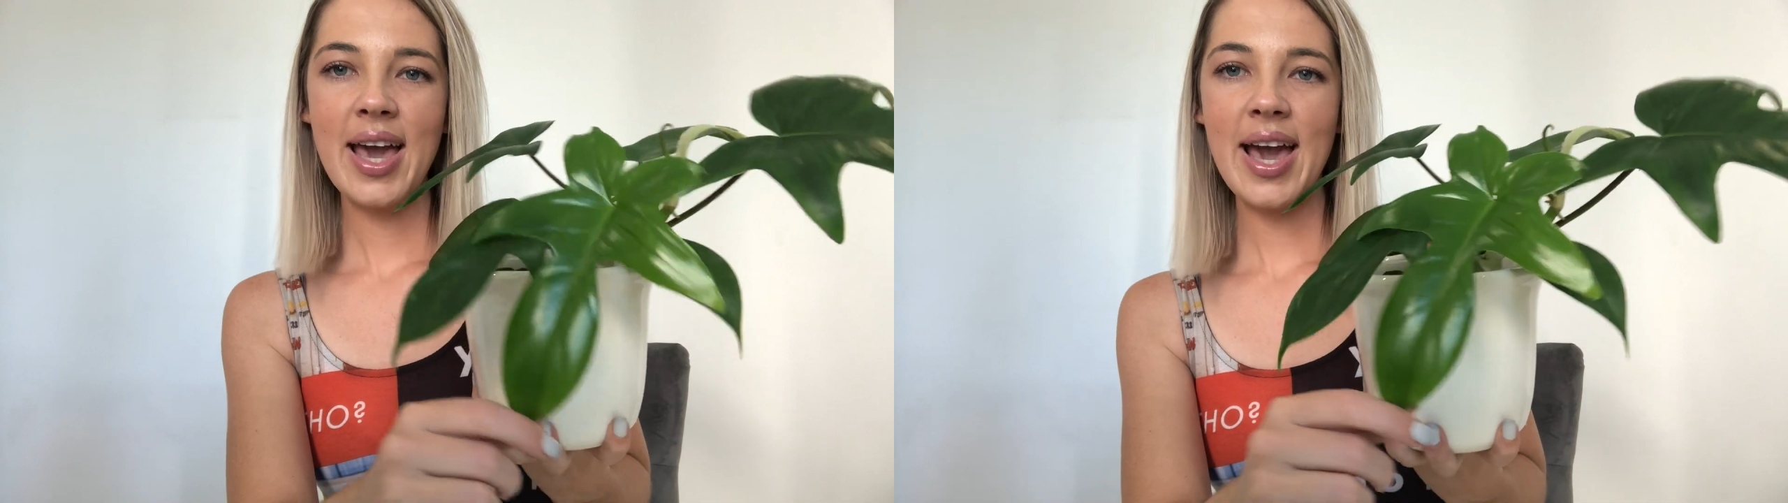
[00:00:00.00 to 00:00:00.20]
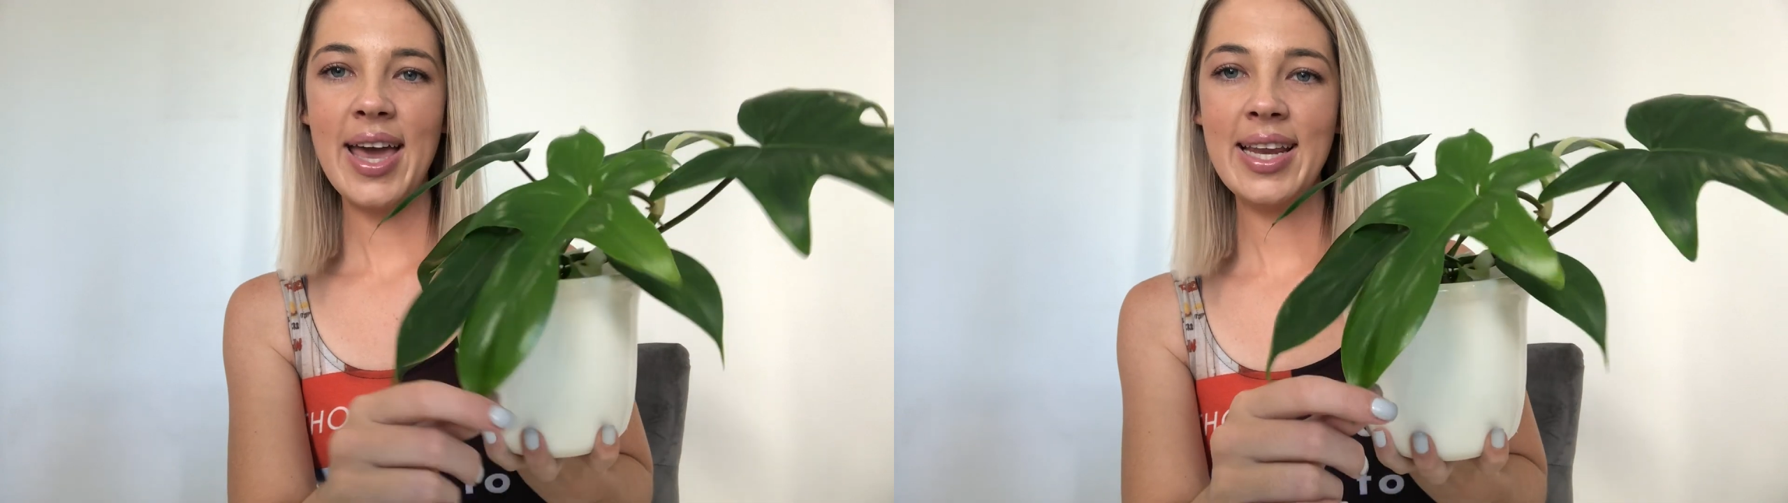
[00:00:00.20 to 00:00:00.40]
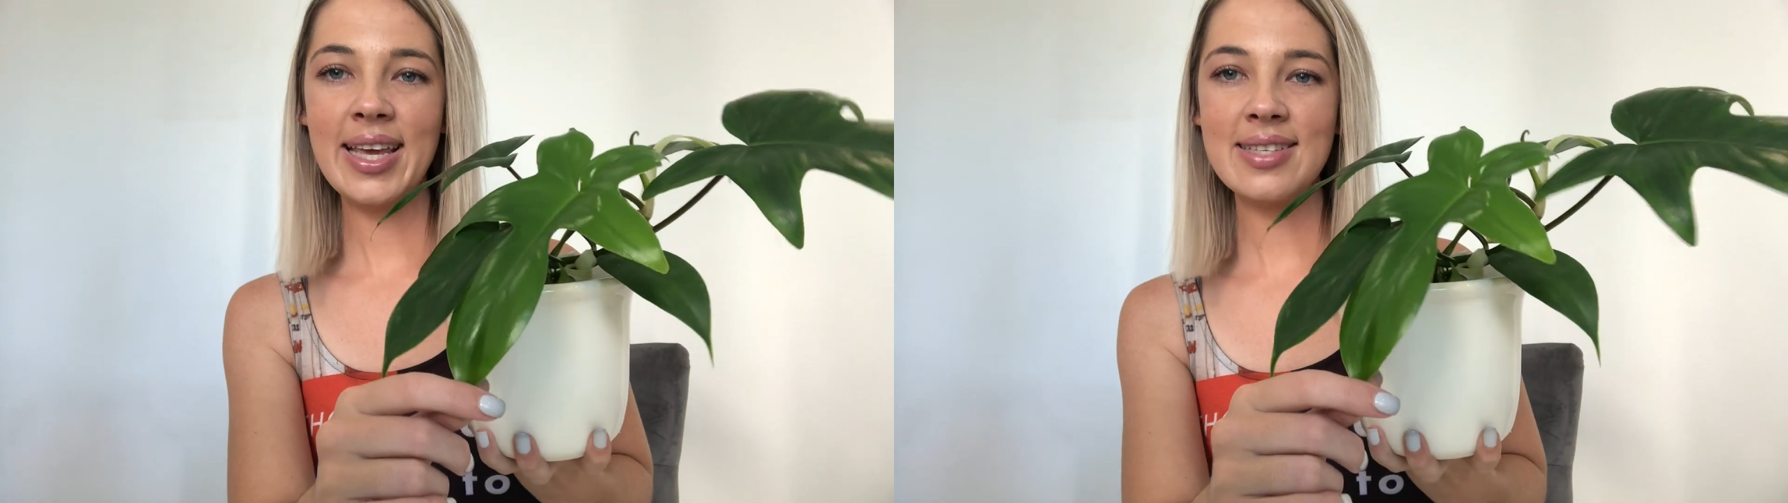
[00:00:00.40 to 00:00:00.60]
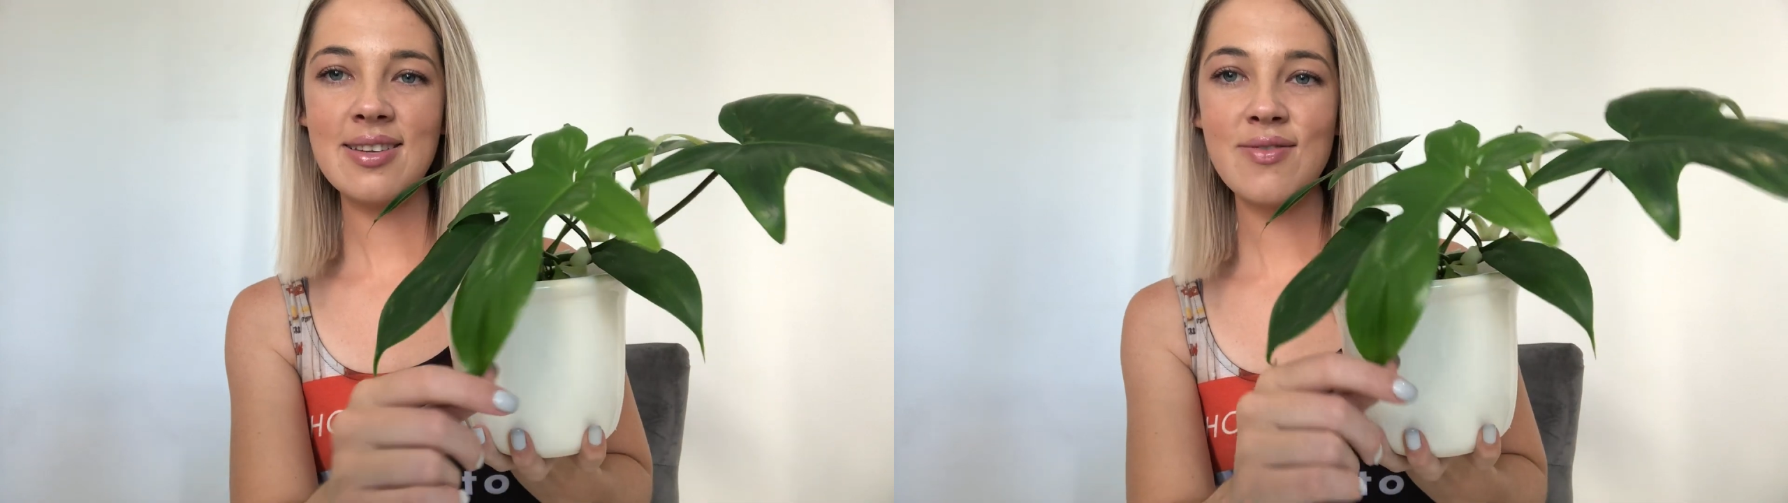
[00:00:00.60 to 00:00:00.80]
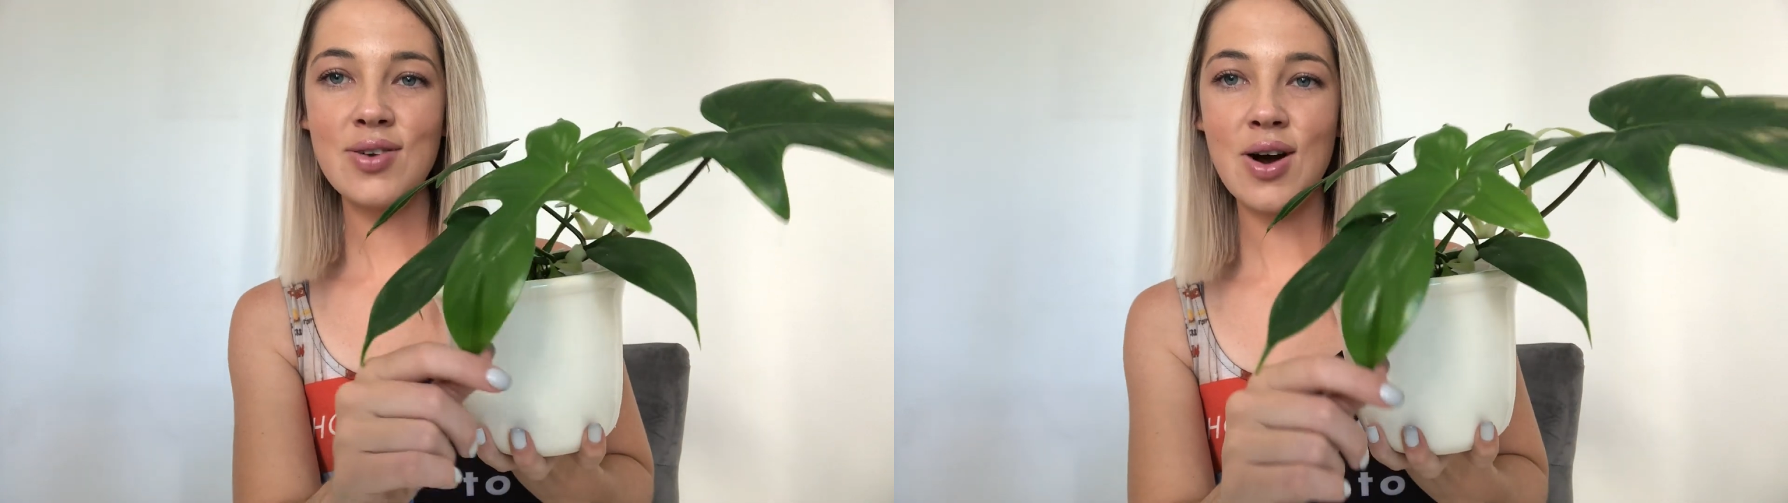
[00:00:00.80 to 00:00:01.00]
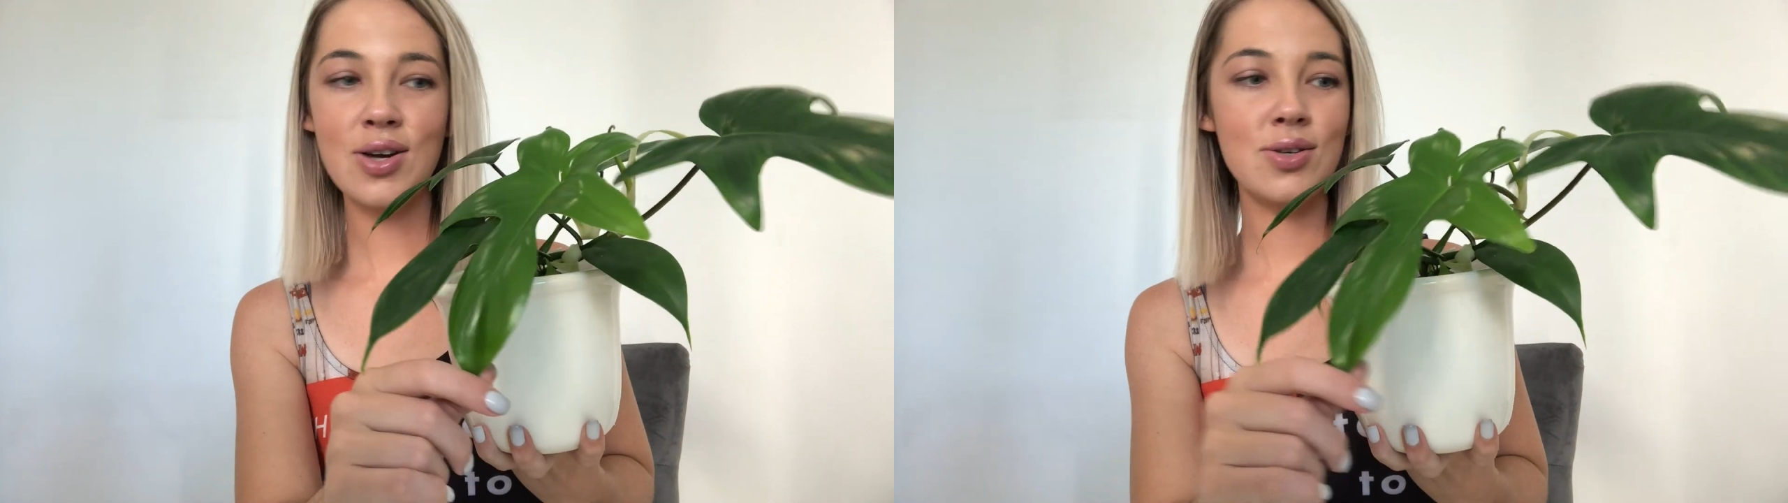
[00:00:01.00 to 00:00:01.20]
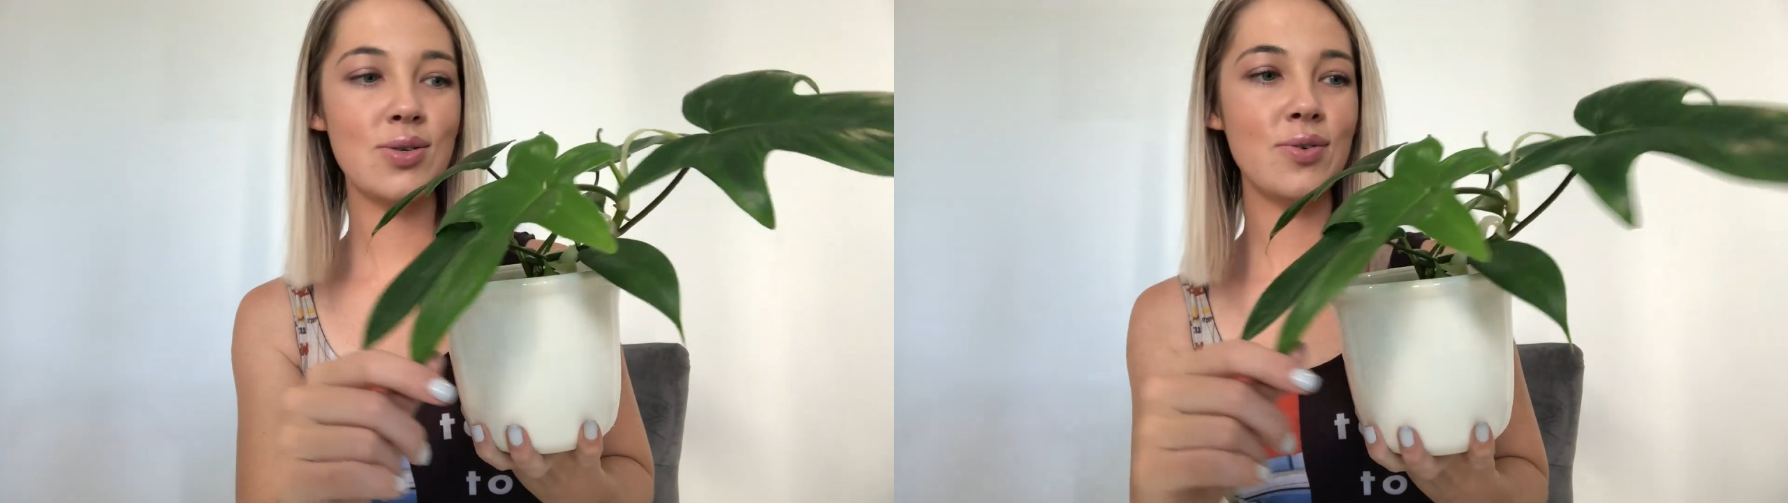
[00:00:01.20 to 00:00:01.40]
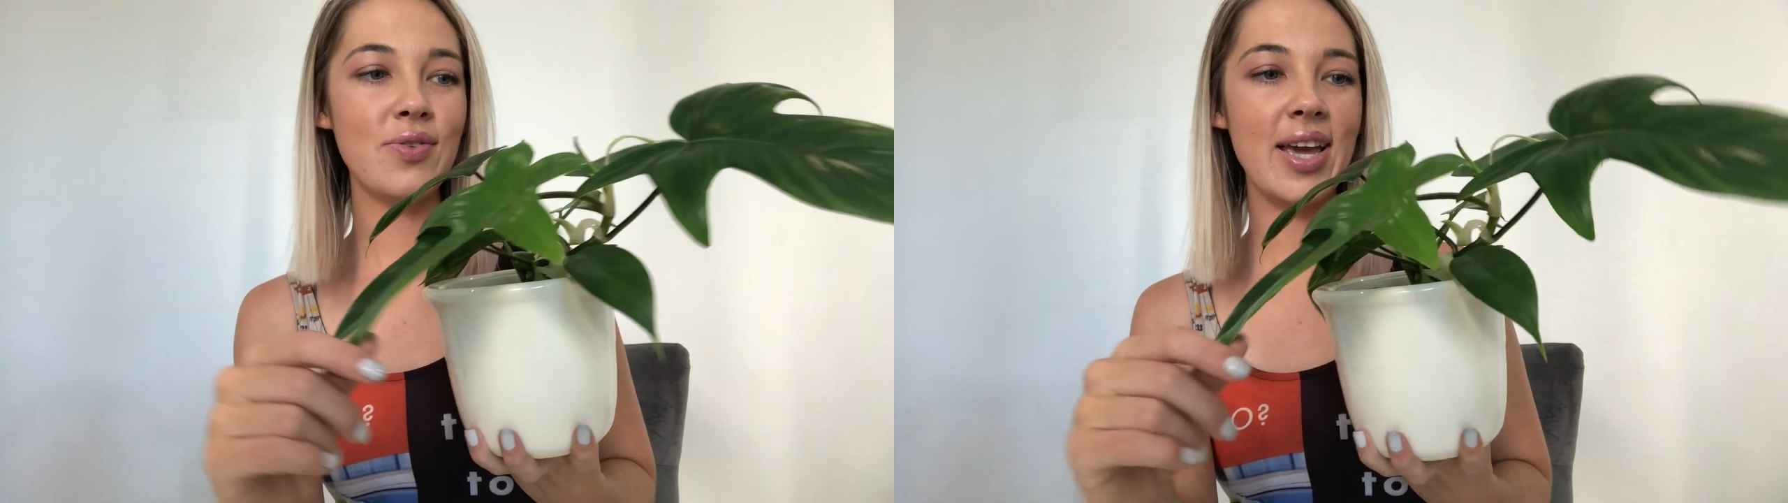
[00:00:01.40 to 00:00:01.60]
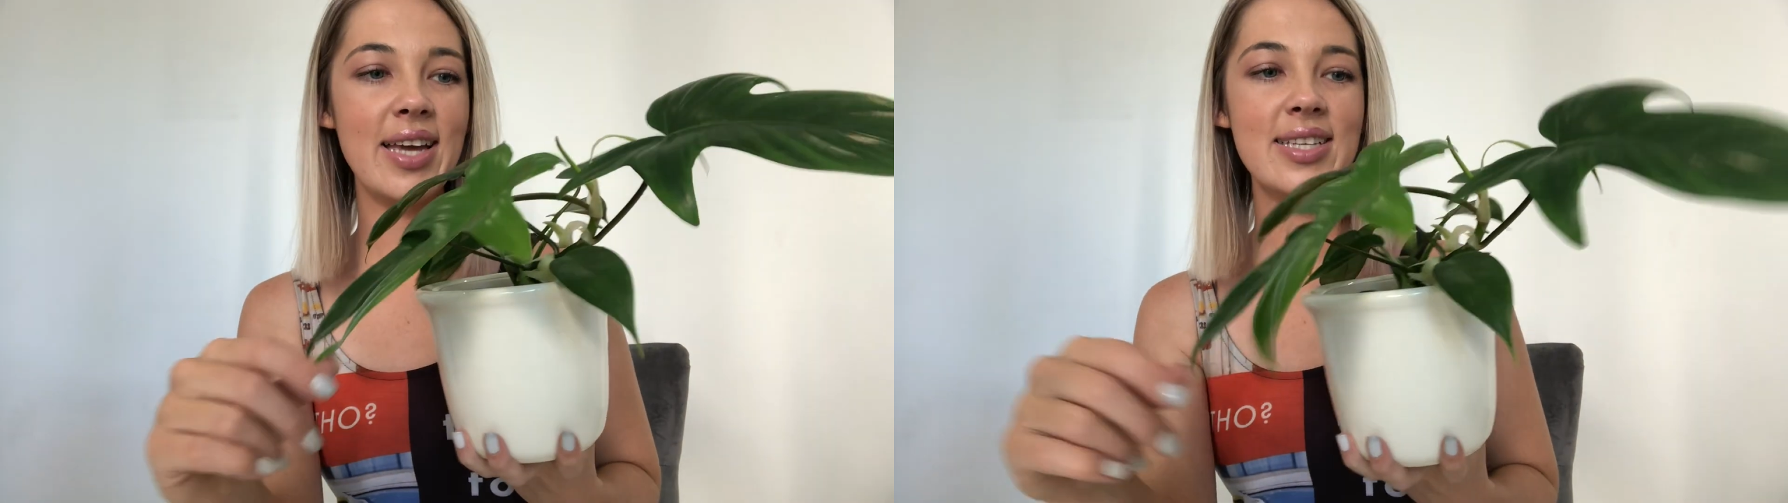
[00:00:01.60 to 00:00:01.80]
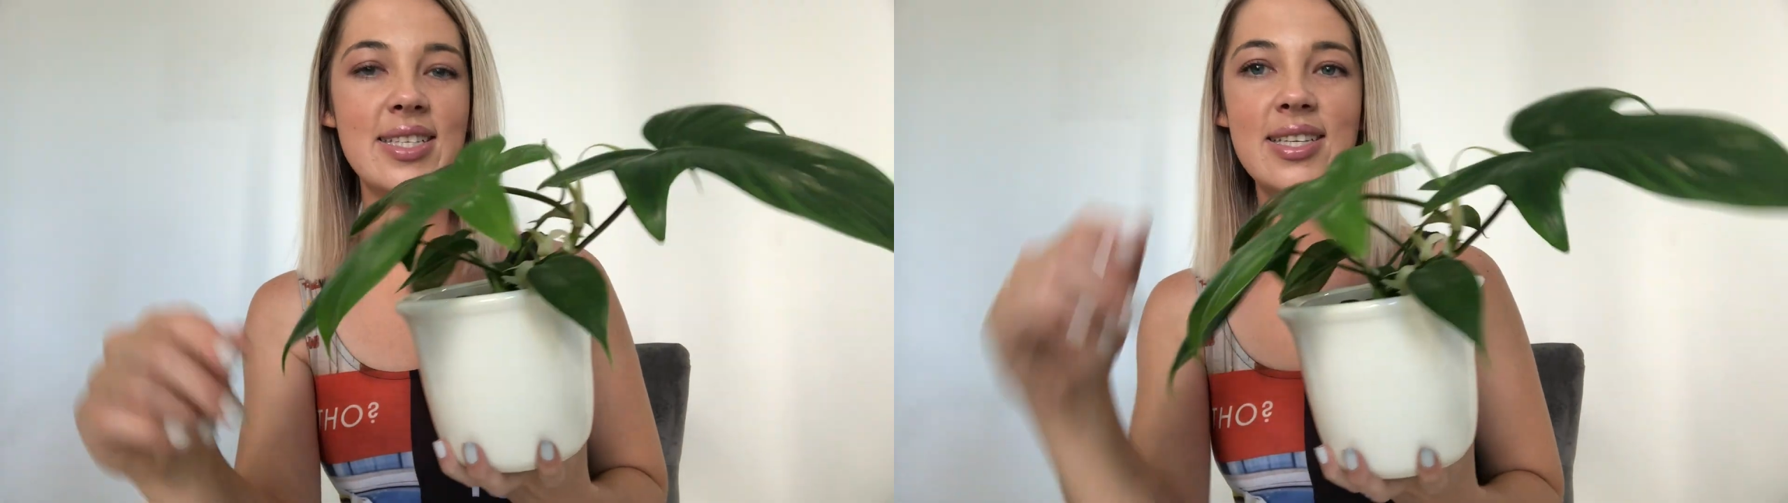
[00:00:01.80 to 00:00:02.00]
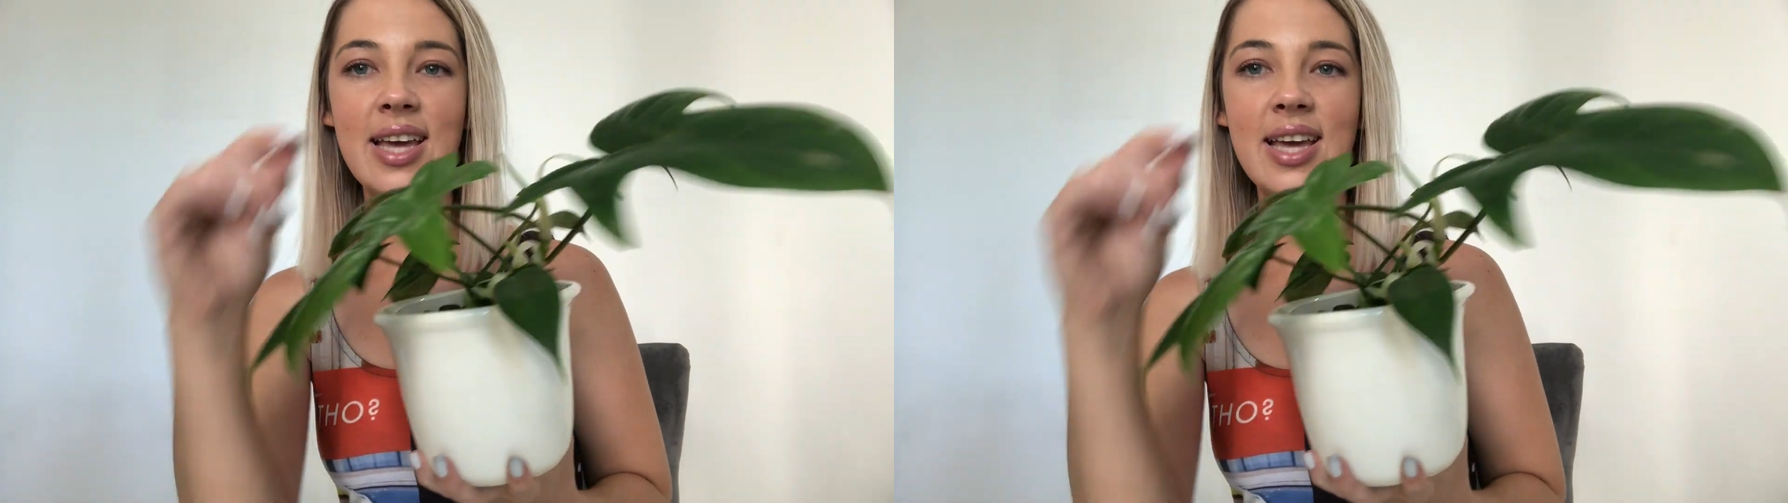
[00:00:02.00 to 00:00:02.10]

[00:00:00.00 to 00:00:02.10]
and he hasn't even hardened off yet,